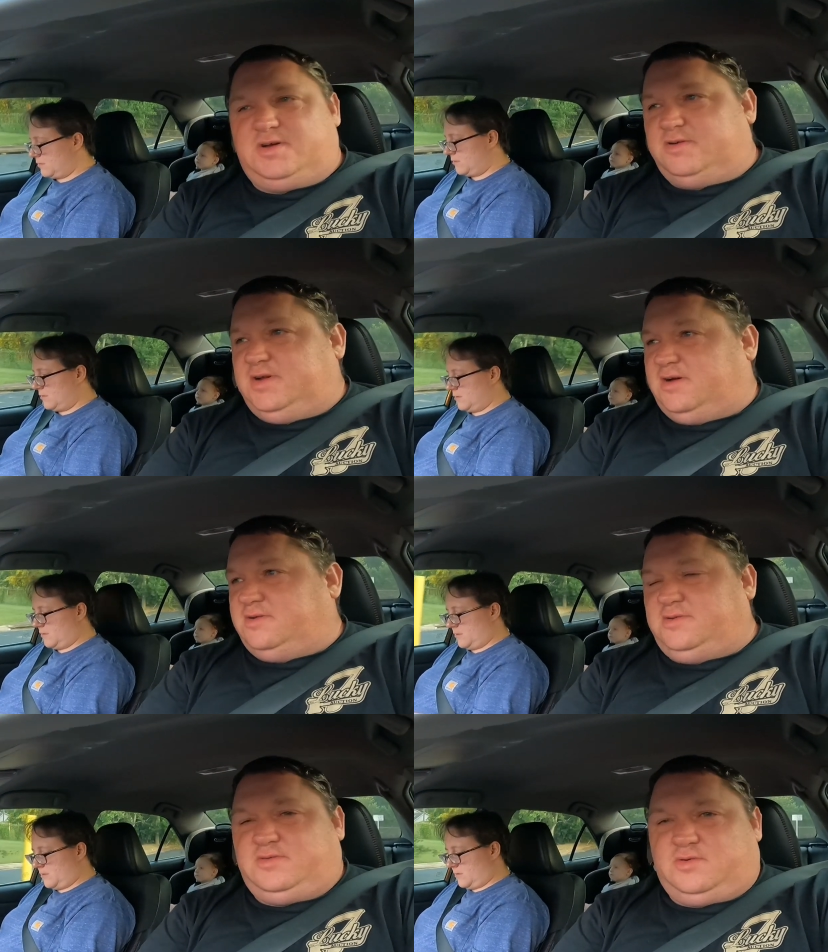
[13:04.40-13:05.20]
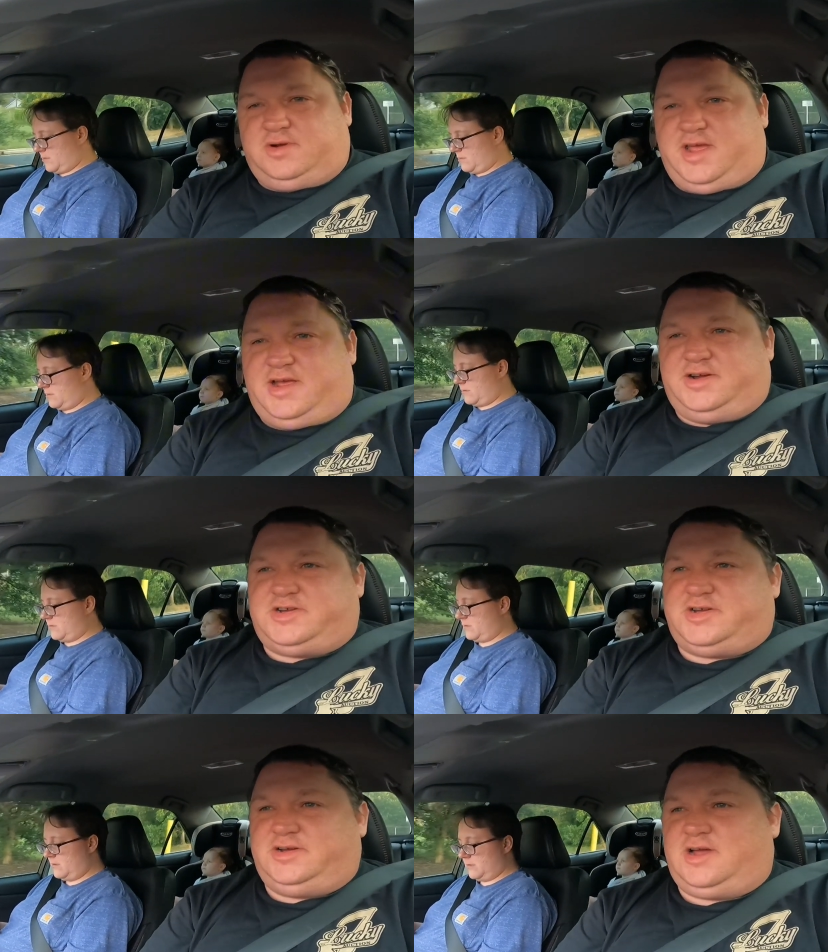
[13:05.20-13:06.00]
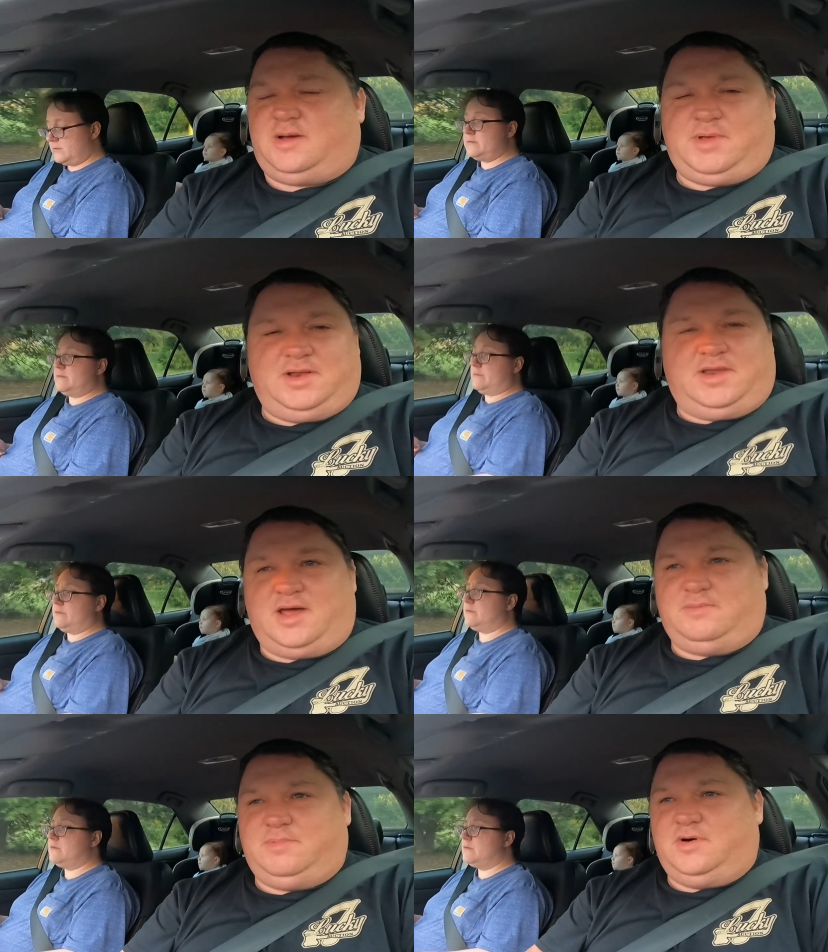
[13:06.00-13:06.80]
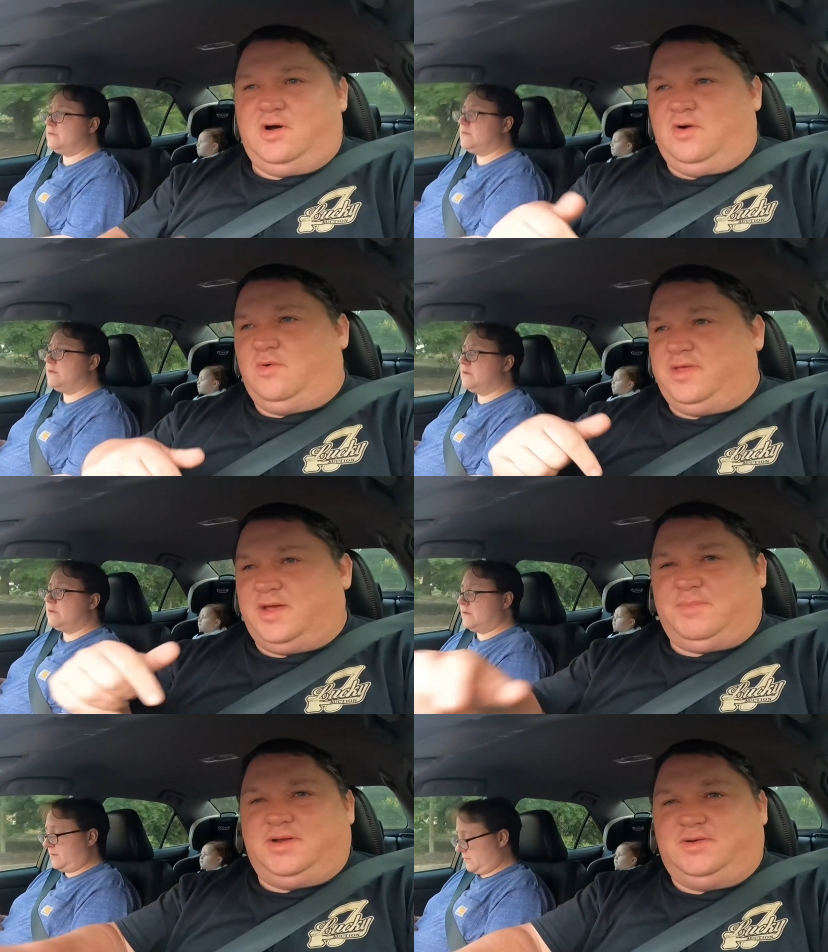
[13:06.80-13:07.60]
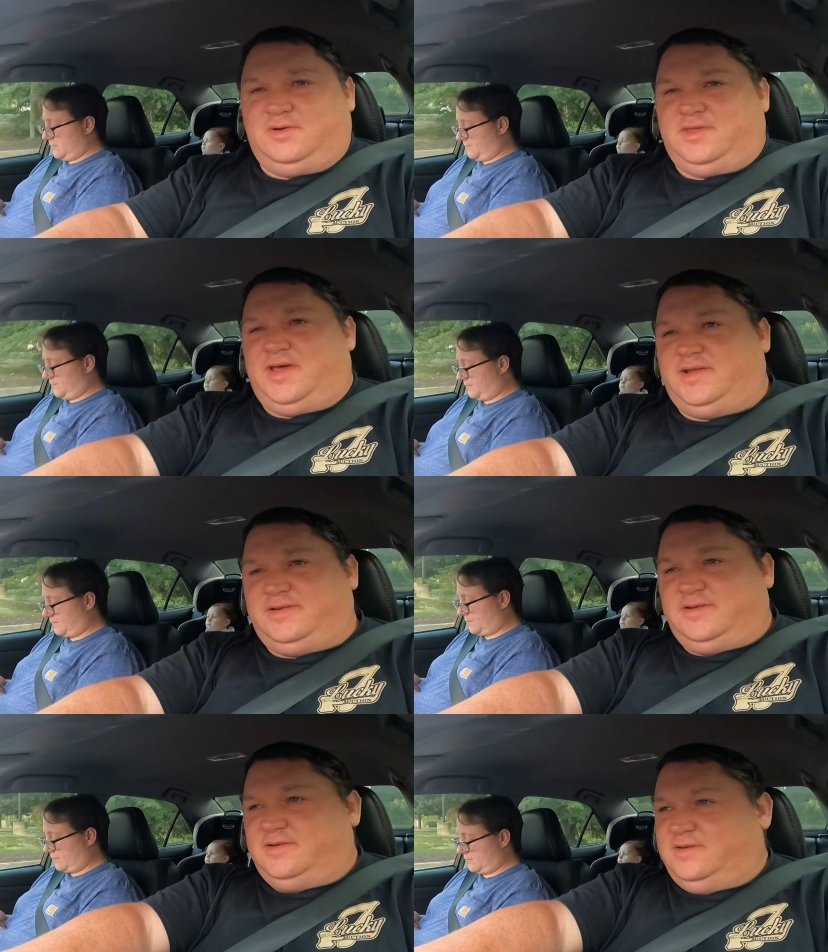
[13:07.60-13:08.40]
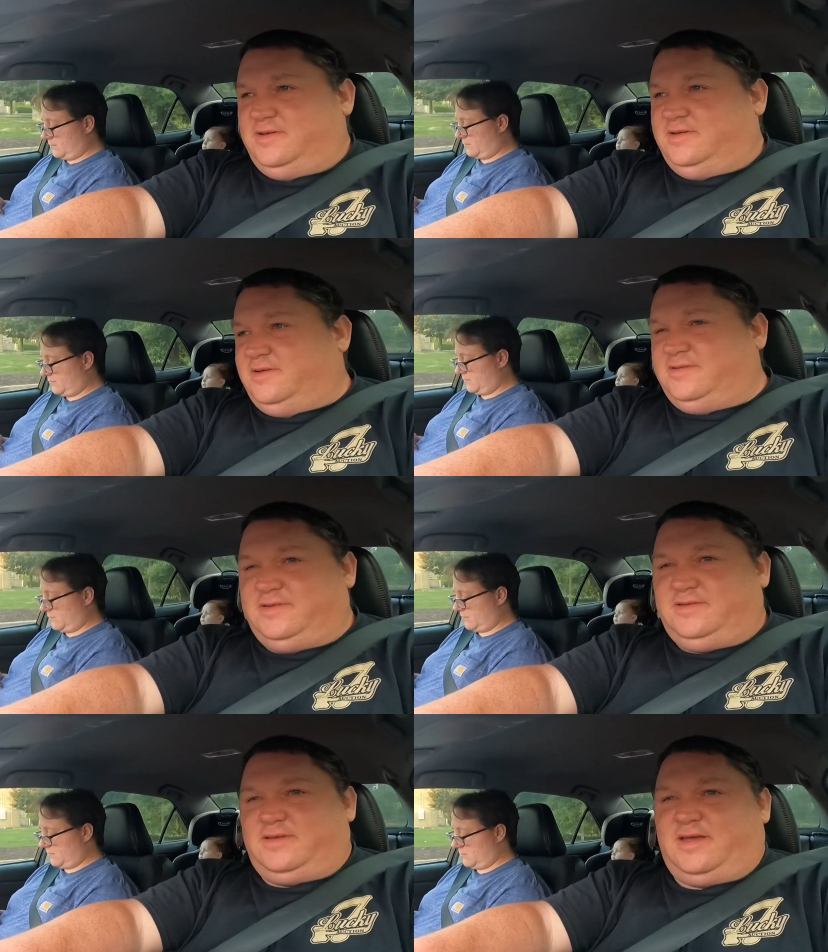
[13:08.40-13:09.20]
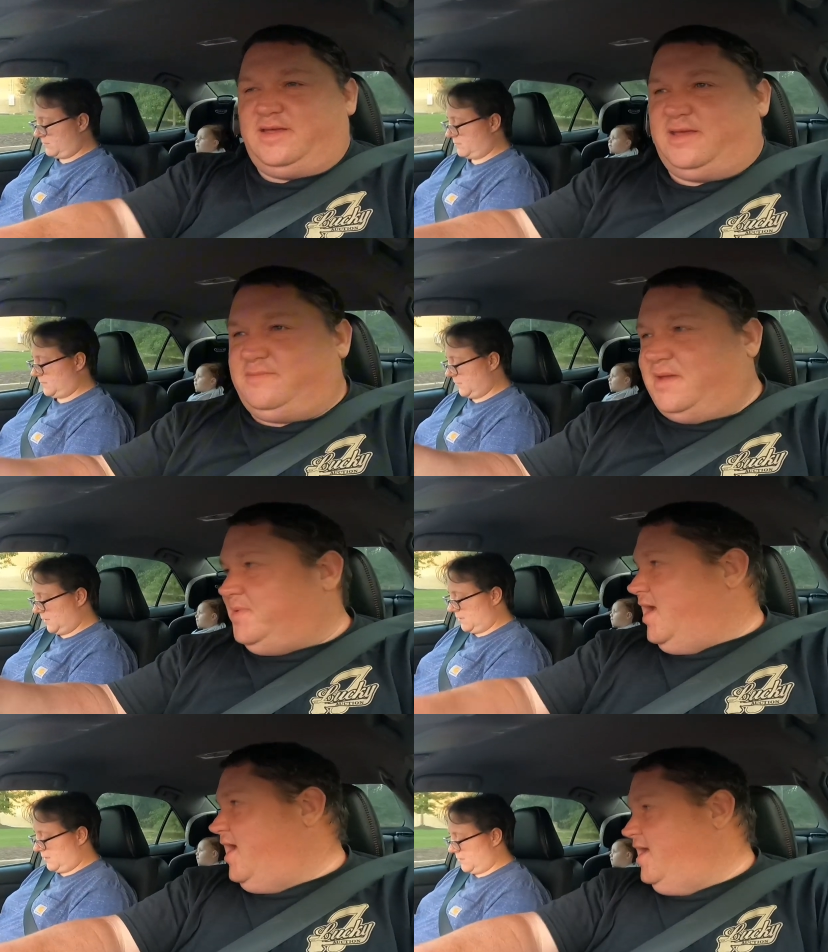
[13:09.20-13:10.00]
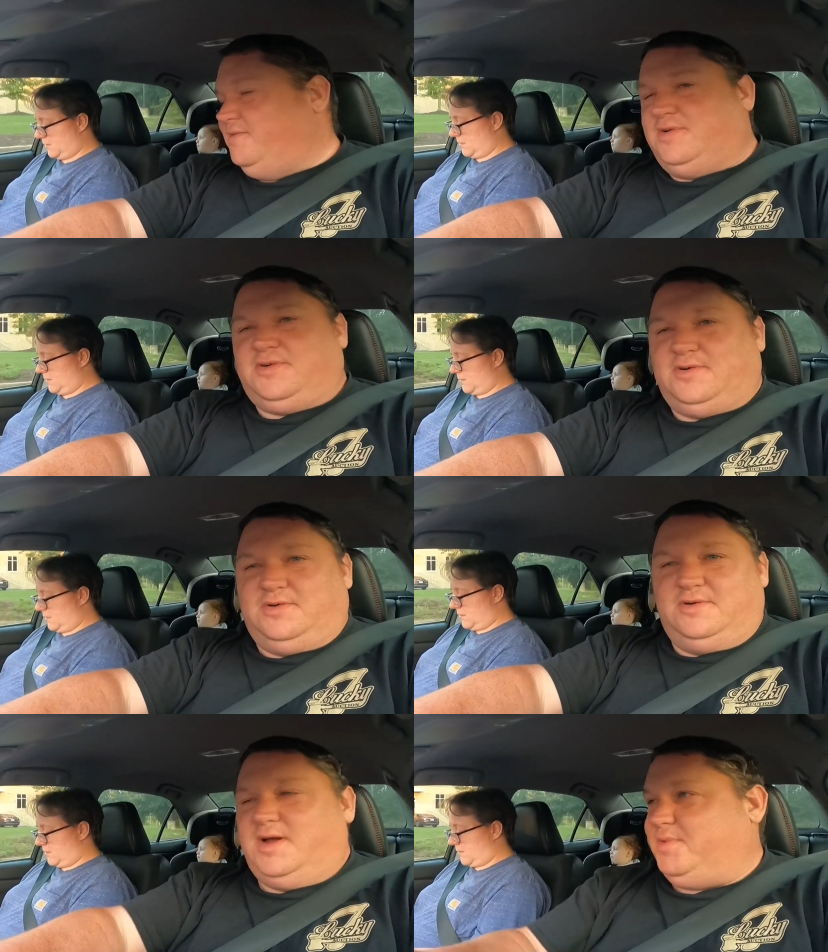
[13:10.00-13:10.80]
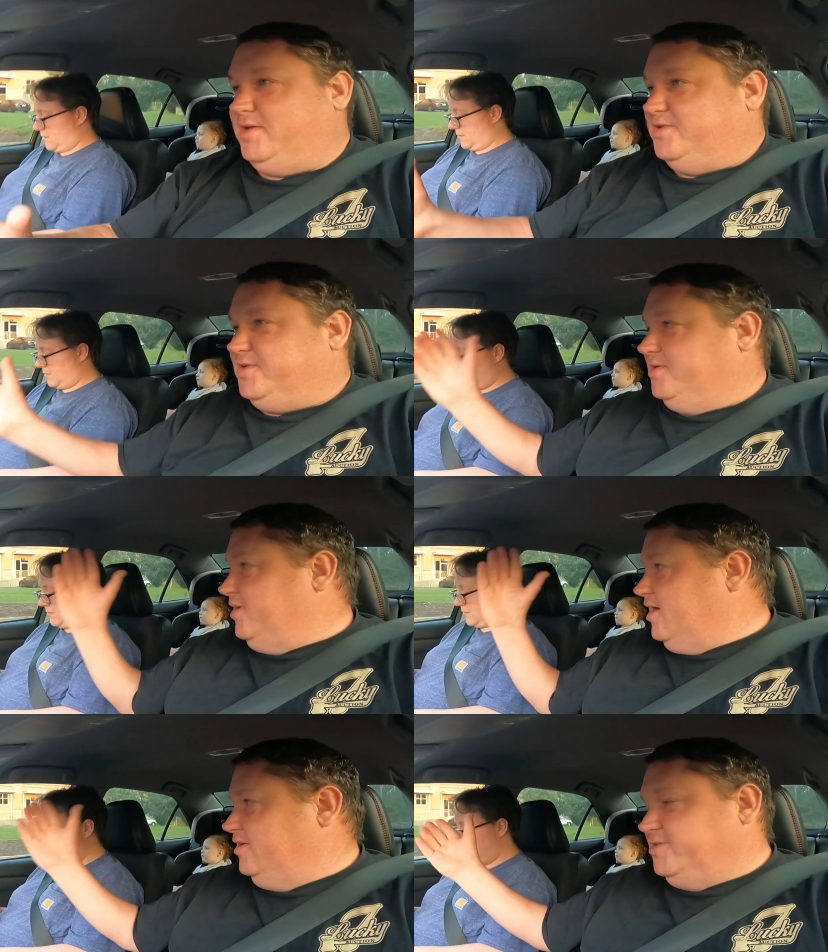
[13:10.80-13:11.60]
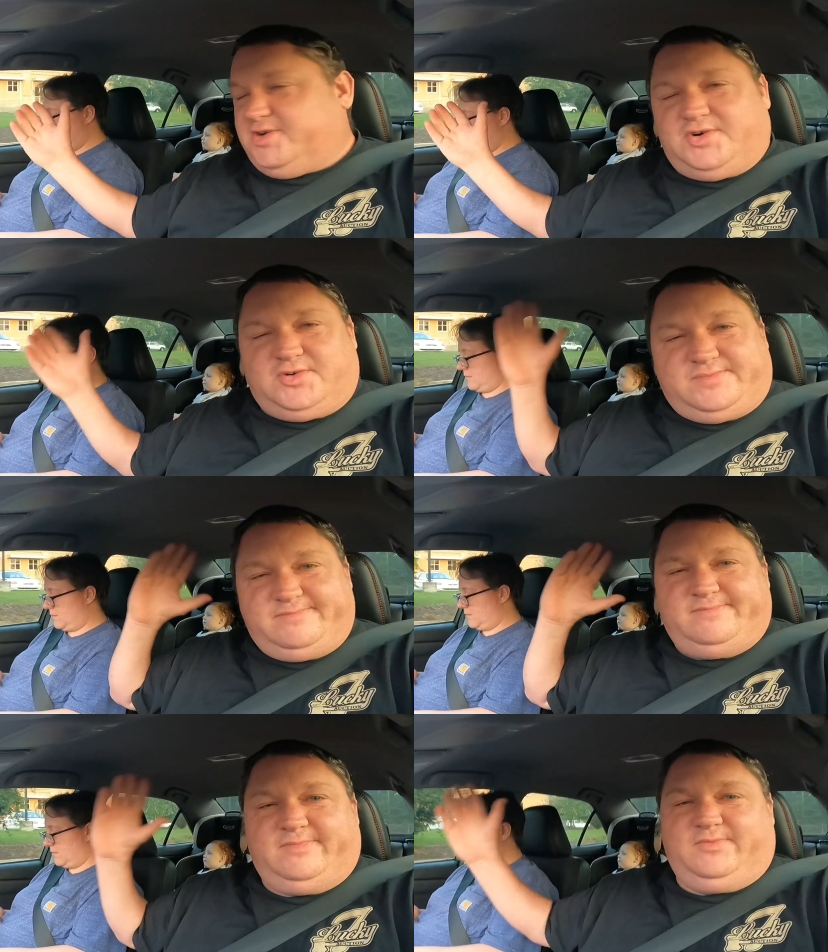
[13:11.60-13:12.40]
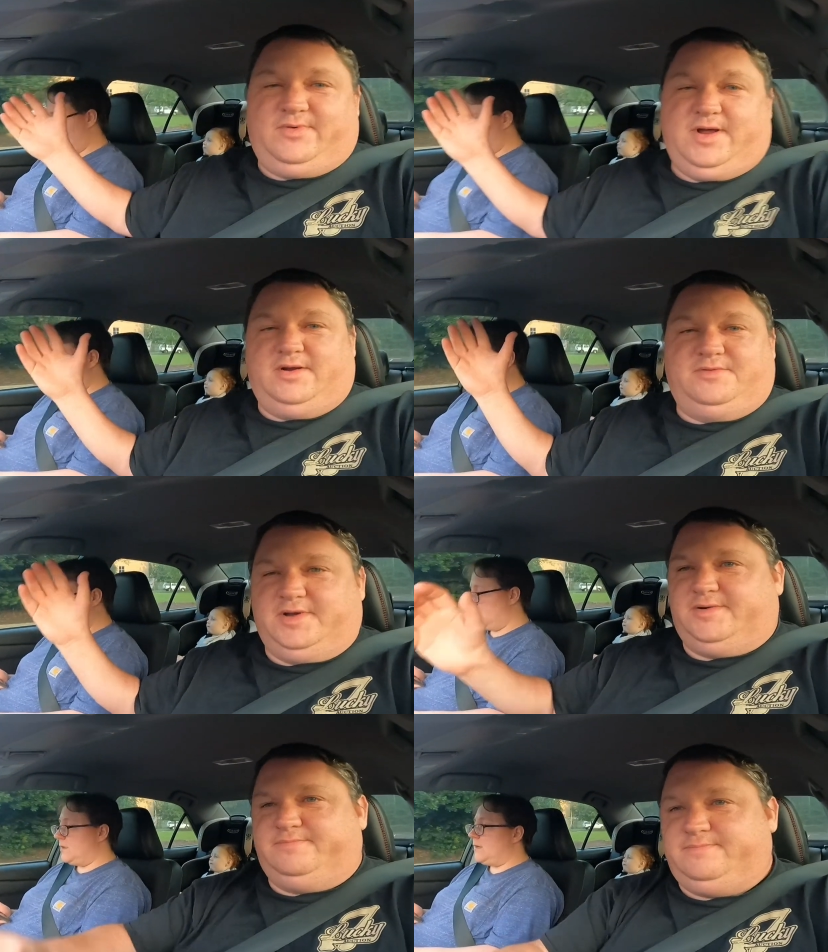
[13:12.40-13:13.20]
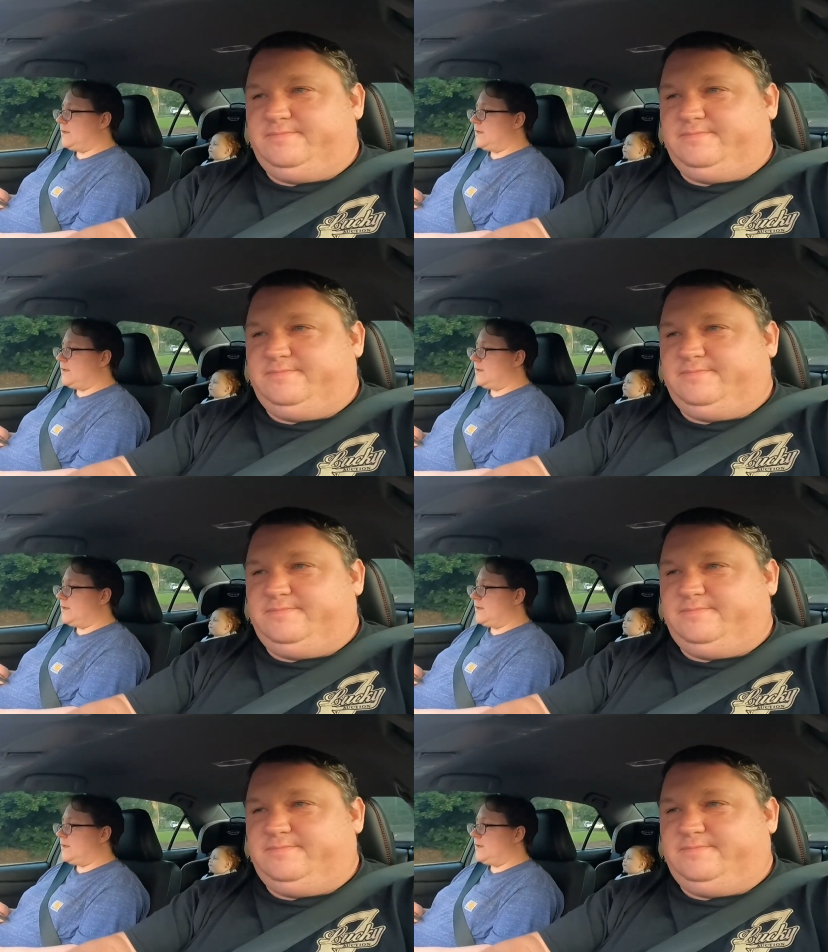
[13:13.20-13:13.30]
Speaker 1: know and y'all DoorDash, comment down below why they may do that. Is it, I mean, I haven't a clue. I mean, there's a Dollar General right over there.